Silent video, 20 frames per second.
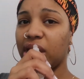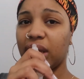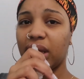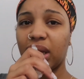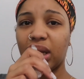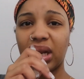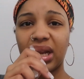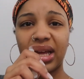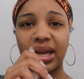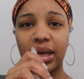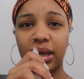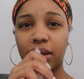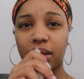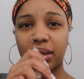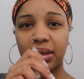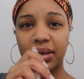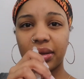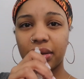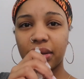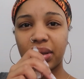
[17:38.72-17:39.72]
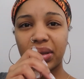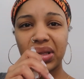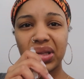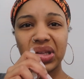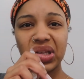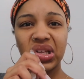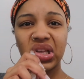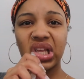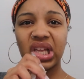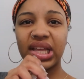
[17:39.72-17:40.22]
And like,
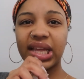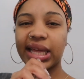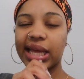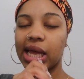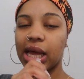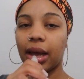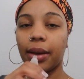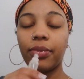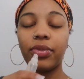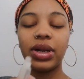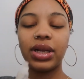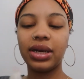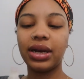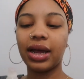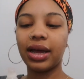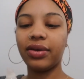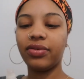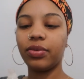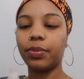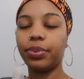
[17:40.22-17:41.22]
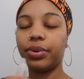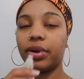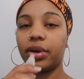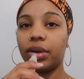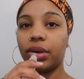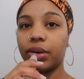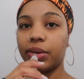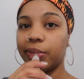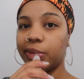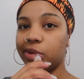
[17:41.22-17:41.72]
I'm really not even
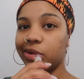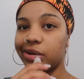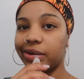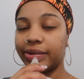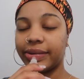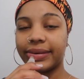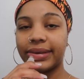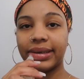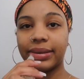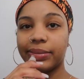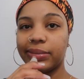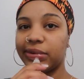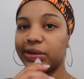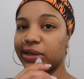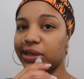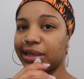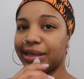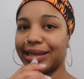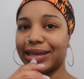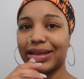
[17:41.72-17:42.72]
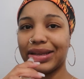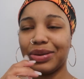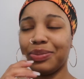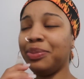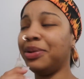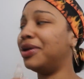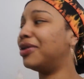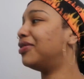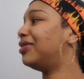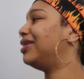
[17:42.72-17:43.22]
putting no more on. I'm just like
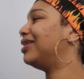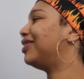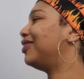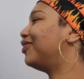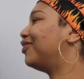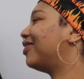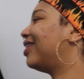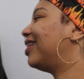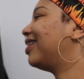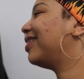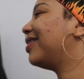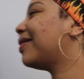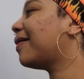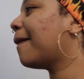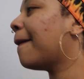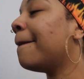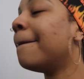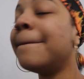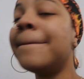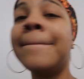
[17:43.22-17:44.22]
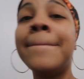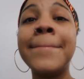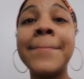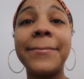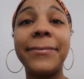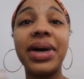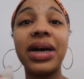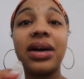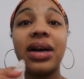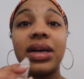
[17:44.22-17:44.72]
smearing it around.
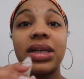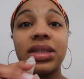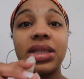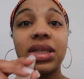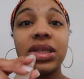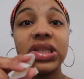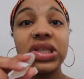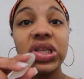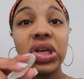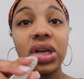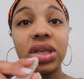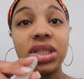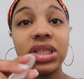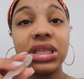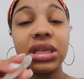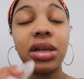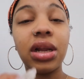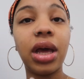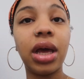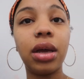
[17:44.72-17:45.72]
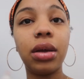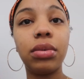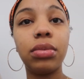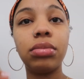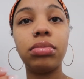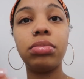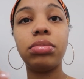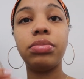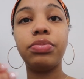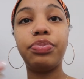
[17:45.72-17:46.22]
Because it starts to like
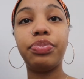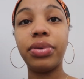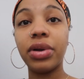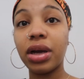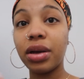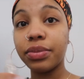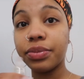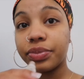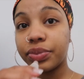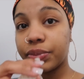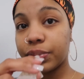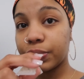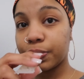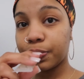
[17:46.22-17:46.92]
plump.